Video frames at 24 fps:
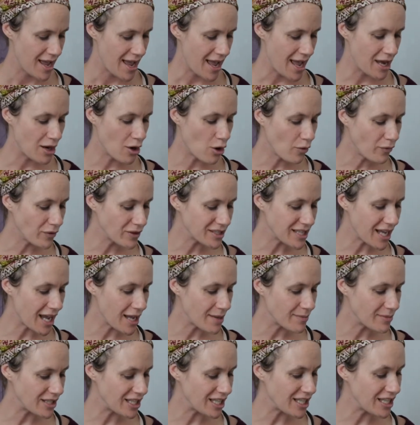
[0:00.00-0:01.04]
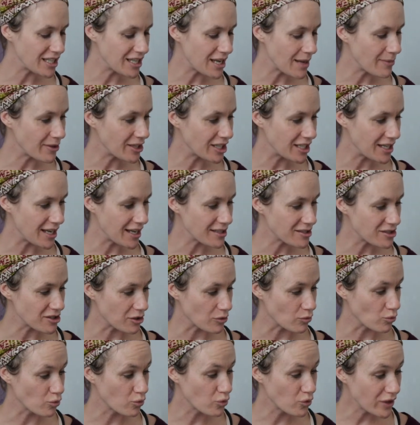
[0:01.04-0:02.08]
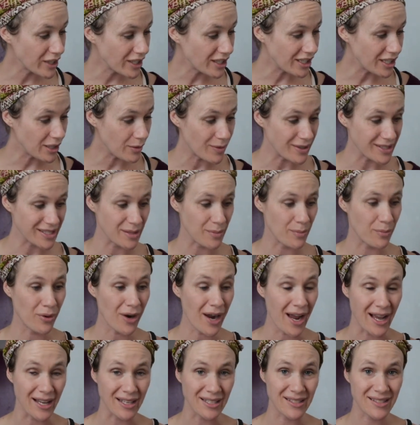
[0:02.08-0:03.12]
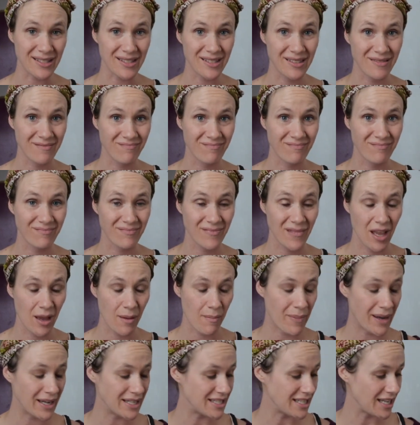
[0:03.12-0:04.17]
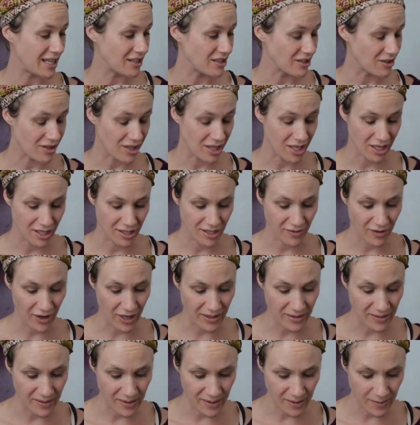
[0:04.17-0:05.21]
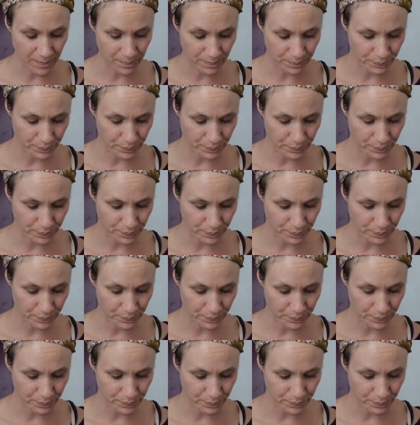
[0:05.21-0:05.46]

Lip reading: And over time, King Nebuchadnezzar really was impressed by Daniel and his friends.